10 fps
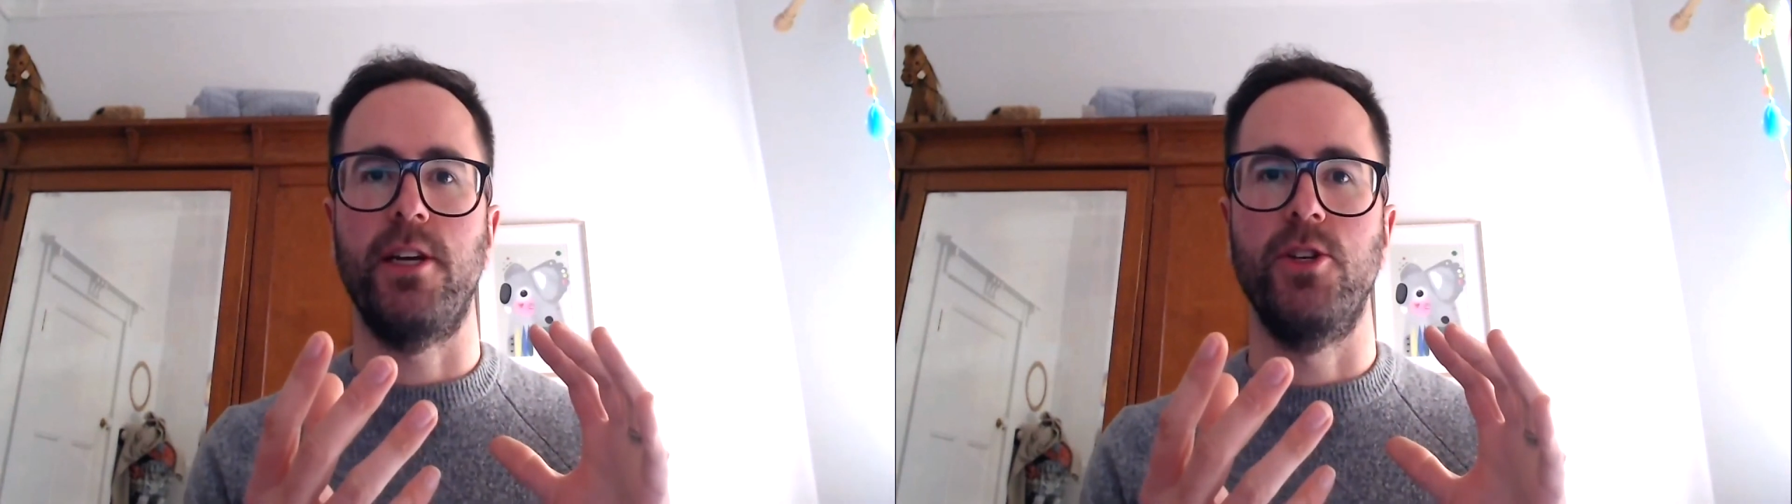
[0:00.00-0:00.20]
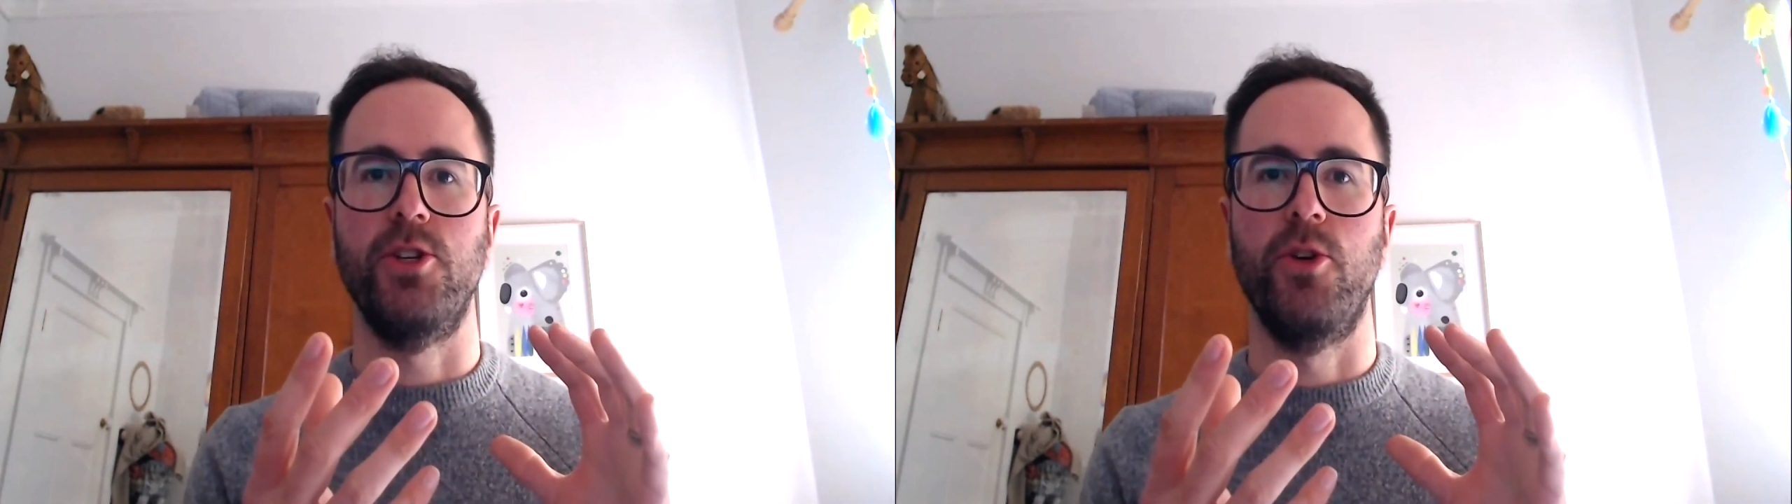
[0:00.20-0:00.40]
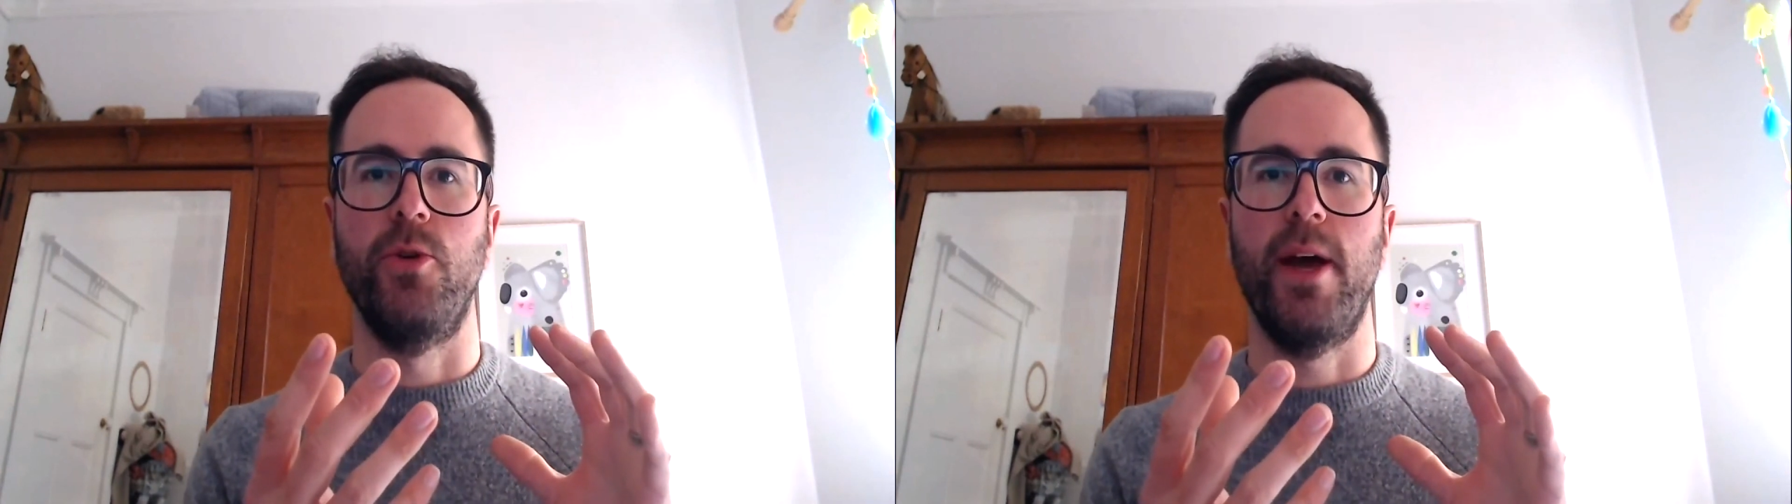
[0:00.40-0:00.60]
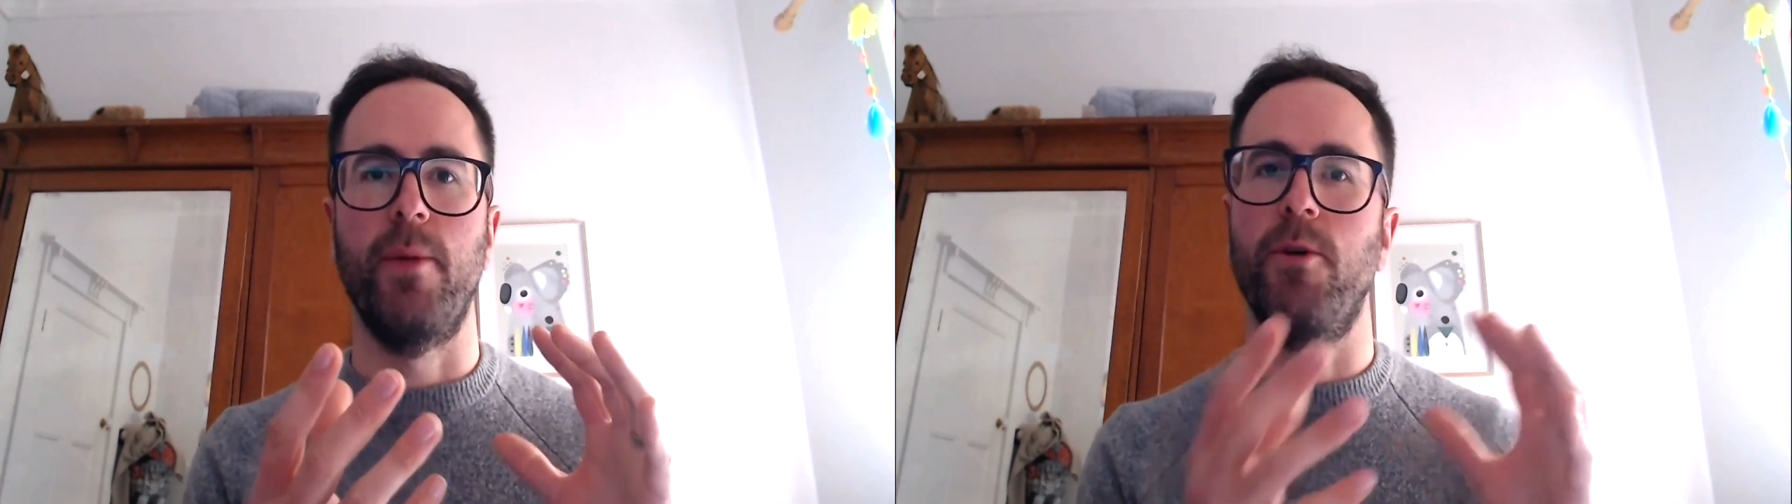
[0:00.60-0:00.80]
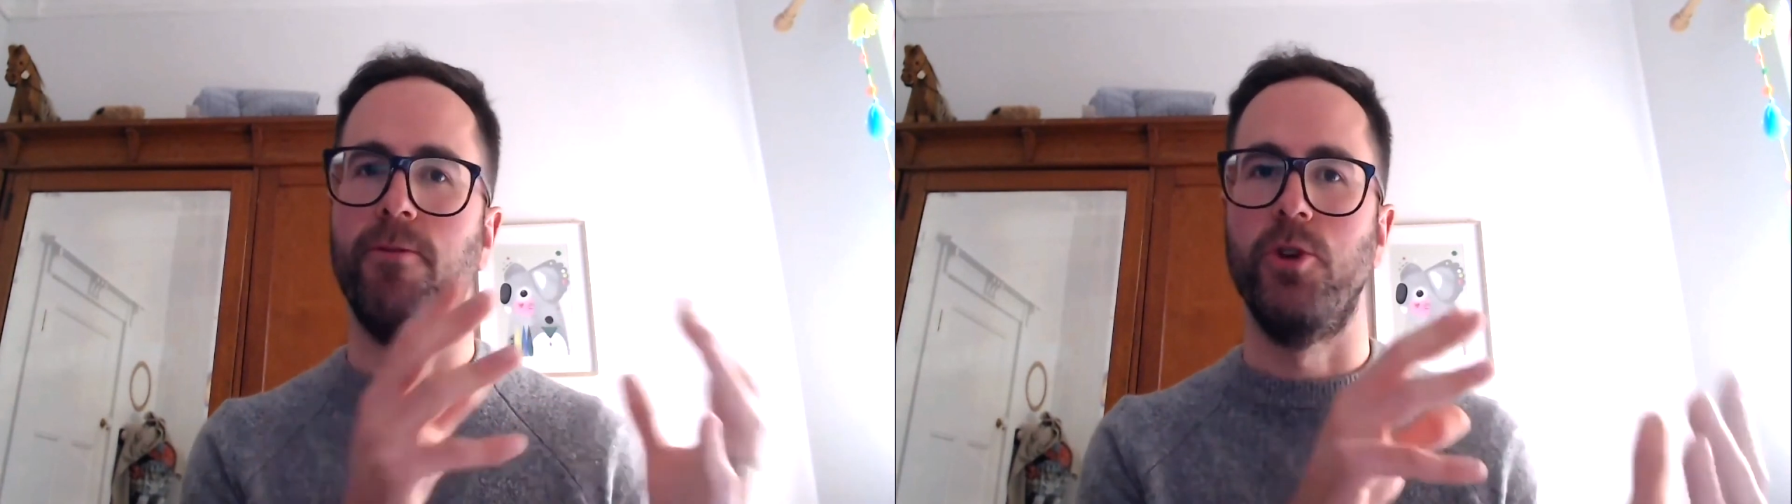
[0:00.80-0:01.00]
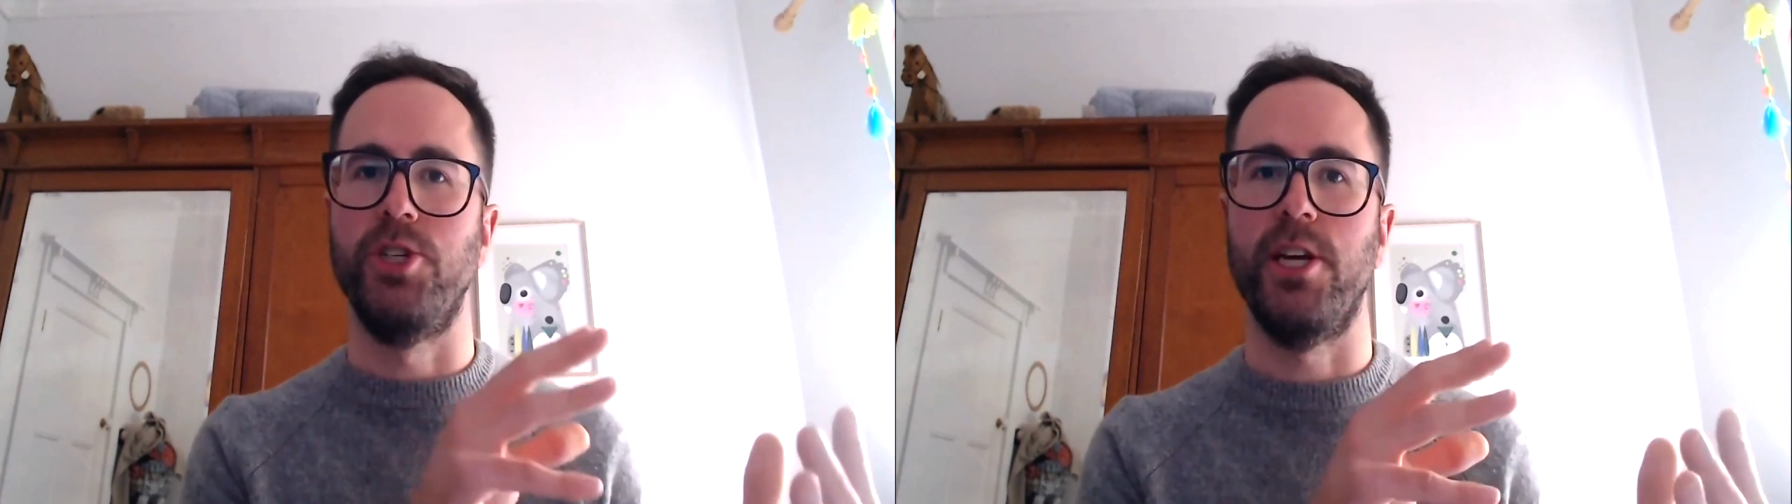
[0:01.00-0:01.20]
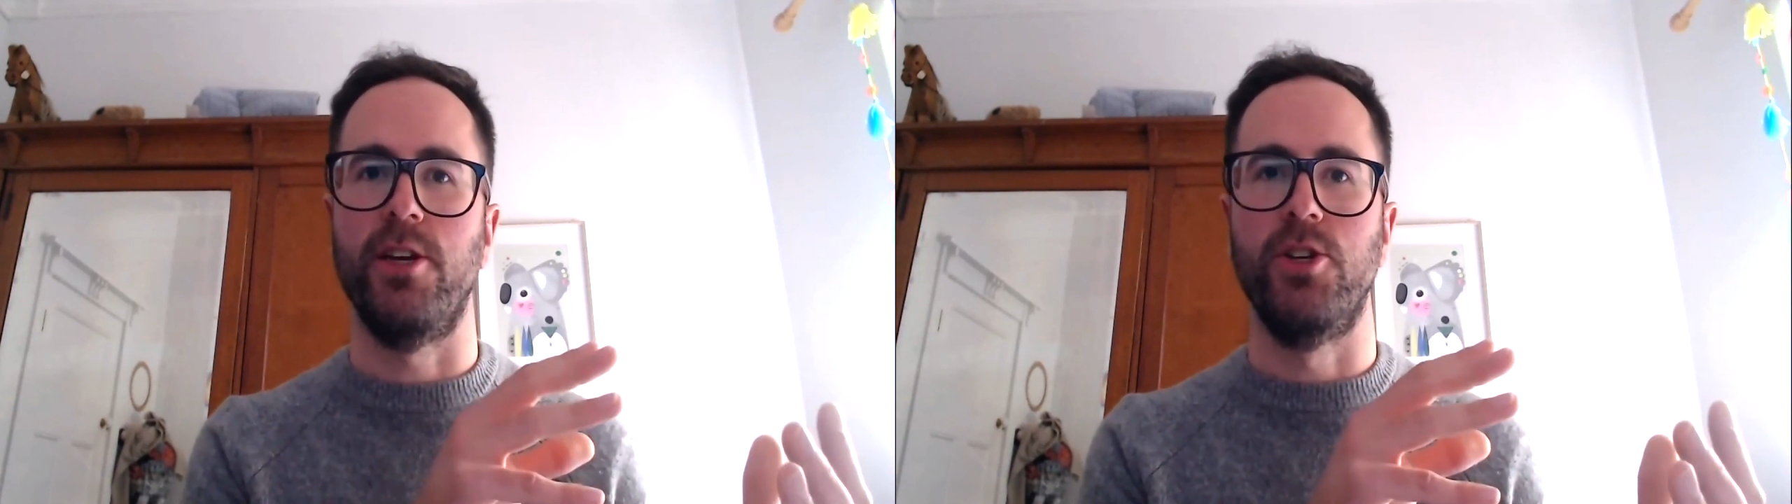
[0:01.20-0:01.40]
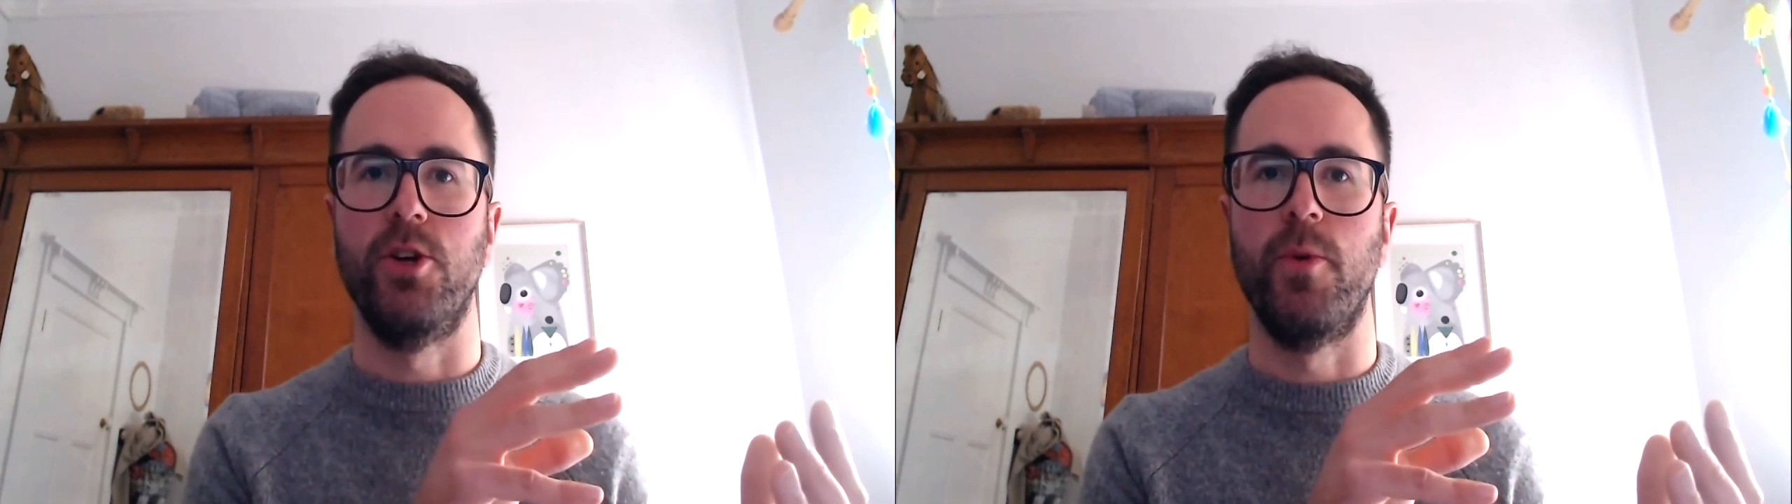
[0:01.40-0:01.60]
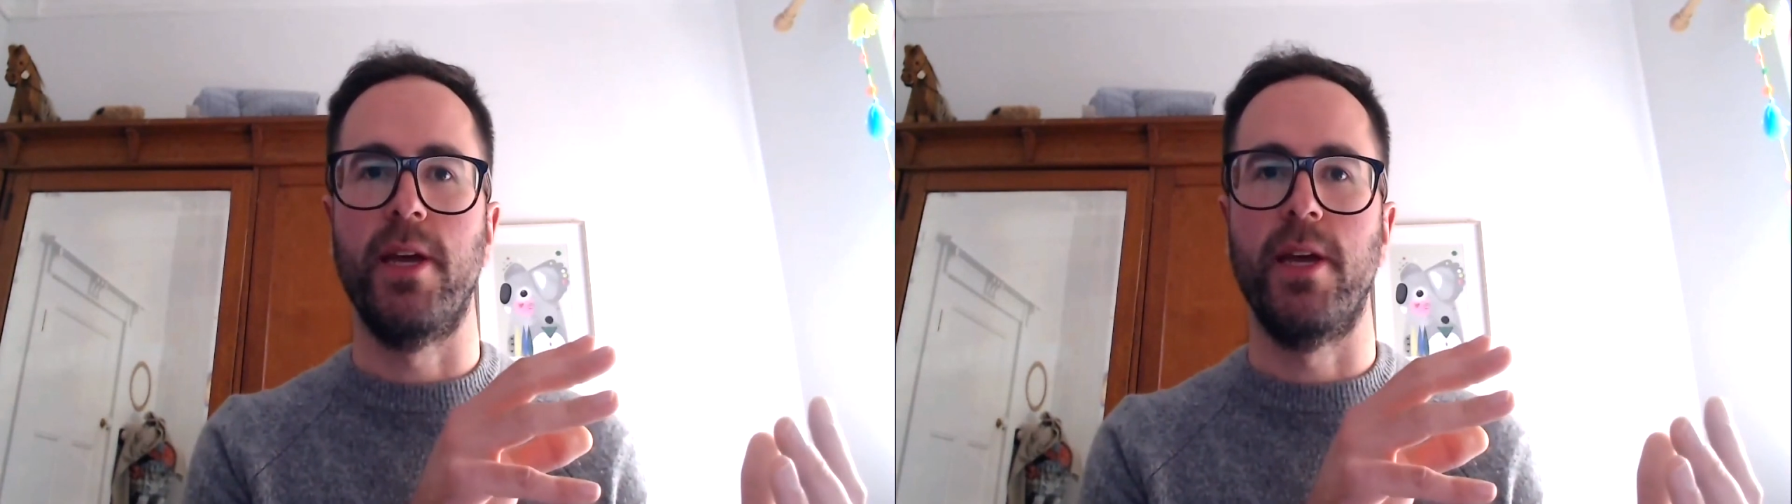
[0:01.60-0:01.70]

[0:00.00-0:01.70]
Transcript: can do and what 4G can do.